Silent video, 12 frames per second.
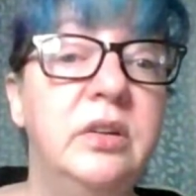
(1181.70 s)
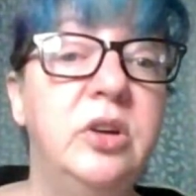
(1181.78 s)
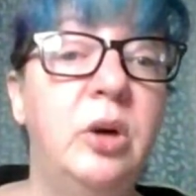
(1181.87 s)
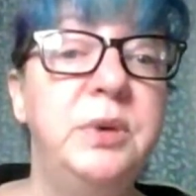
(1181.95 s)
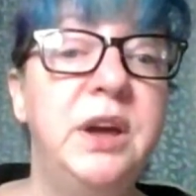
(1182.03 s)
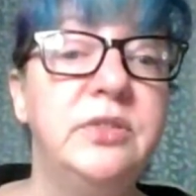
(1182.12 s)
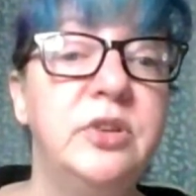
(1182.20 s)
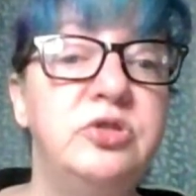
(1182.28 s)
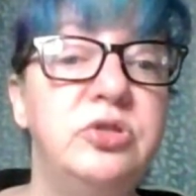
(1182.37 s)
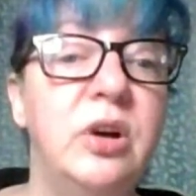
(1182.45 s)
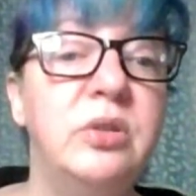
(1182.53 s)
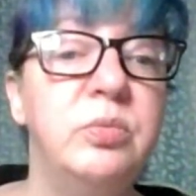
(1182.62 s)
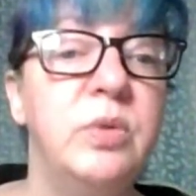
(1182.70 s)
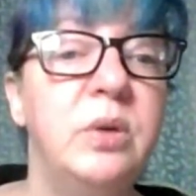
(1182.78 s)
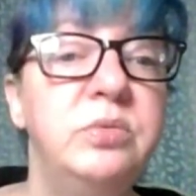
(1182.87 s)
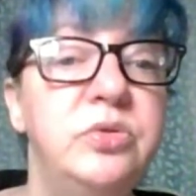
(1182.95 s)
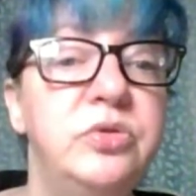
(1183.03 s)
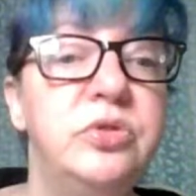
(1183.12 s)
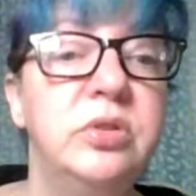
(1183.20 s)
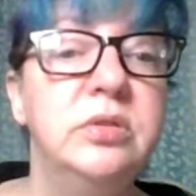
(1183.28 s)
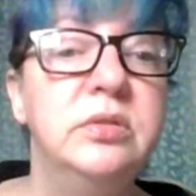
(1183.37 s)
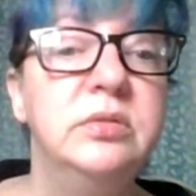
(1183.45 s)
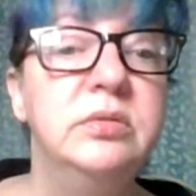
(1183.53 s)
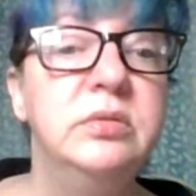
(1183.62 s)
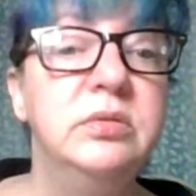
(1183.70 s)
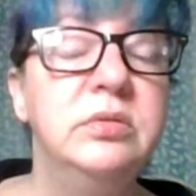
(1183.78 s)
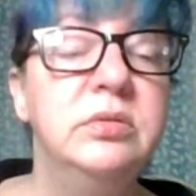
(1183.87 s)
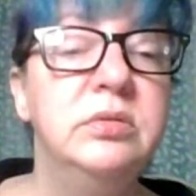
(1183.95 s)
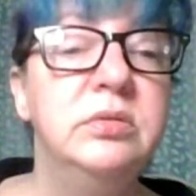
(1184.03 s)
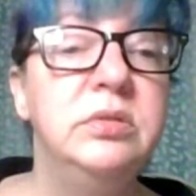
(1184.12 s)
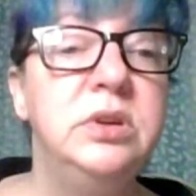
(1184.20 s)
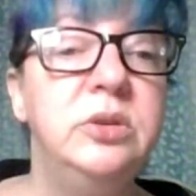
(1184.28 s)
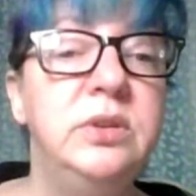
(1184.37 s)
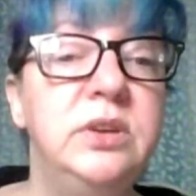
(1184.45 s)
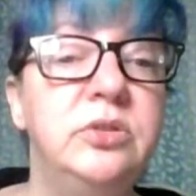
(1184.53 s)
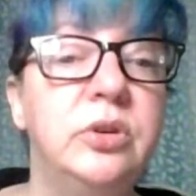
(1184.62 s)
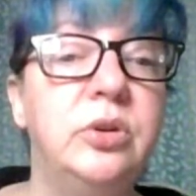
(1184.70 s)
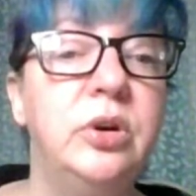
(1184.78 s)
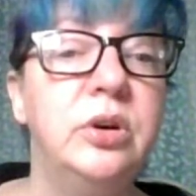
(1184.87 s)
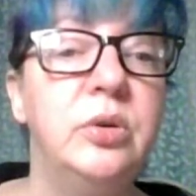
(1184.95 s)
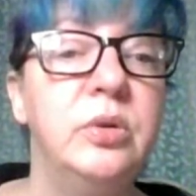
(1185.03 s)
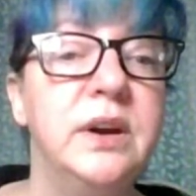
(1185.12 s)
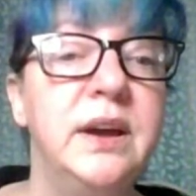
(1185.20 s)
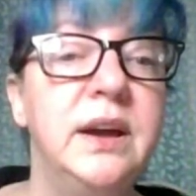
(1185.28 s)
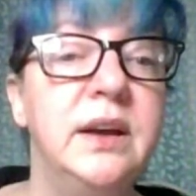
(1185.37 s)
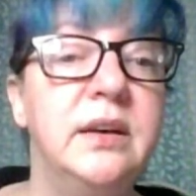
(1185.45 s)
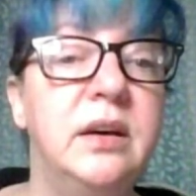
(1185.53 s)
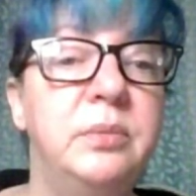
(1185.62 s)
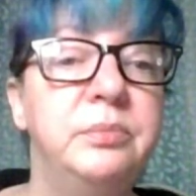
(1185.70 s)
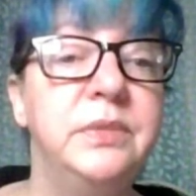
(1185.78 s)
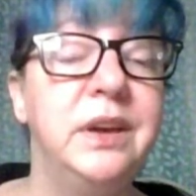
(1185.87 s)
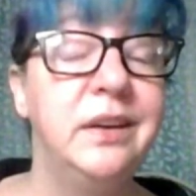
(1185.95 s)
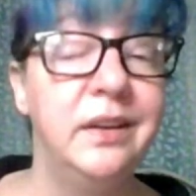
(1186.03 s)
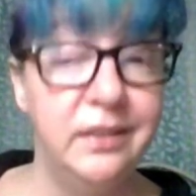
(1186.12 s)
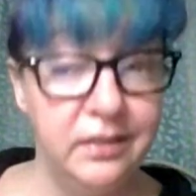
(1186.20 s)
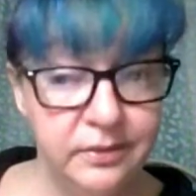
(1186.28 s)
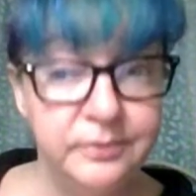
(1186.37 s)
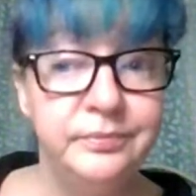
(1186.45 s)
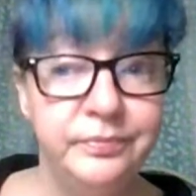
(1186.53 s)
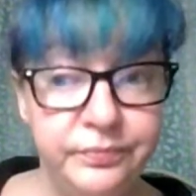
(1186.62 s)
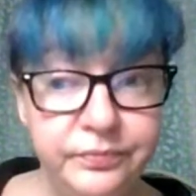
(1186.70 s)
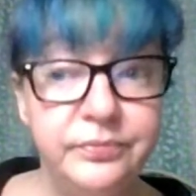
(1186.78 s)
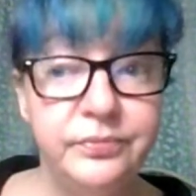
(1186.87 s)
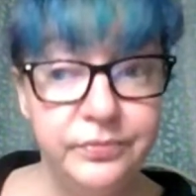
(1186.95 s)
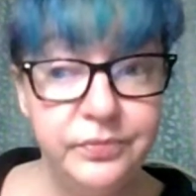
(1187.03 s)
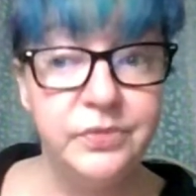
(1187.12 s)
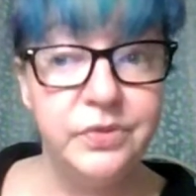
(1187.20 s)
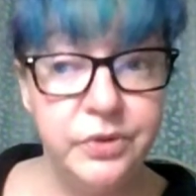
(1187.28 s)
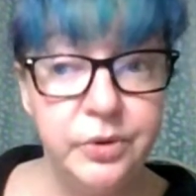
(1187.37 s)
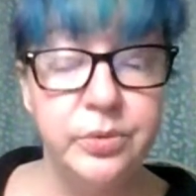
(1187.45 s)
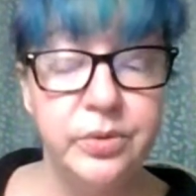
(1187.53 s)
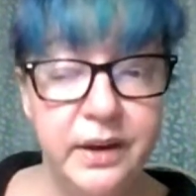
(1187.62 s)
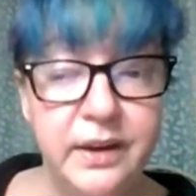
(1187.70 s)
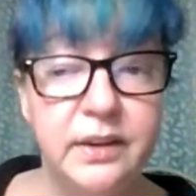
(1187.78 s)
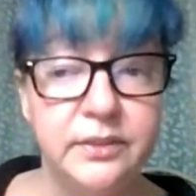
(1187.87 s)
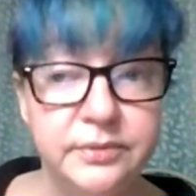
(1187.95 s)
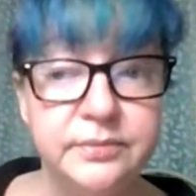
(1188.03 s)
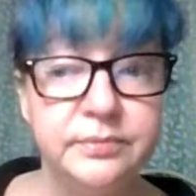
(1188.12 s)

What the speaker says: Naomi has a chuck roast. You need to cook or can up. Yeah, do that.